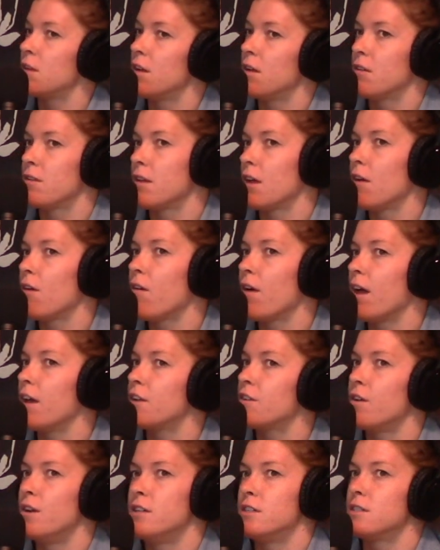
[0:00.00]
And I was like, okay.
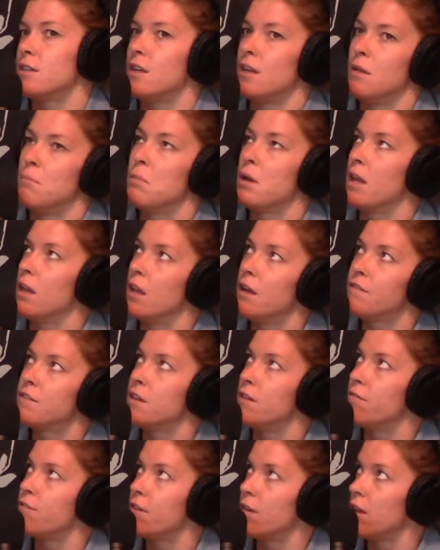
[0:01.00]
So I just Olympic
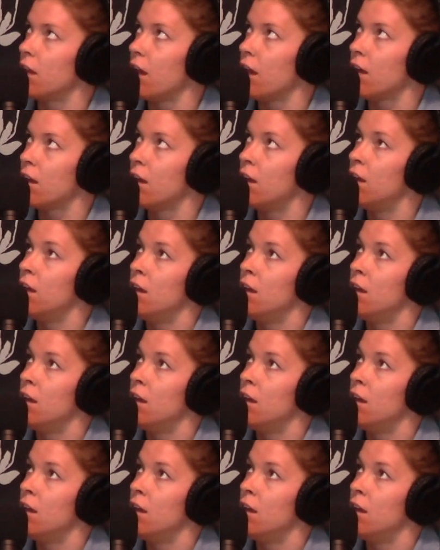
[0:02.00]
lifted for, like,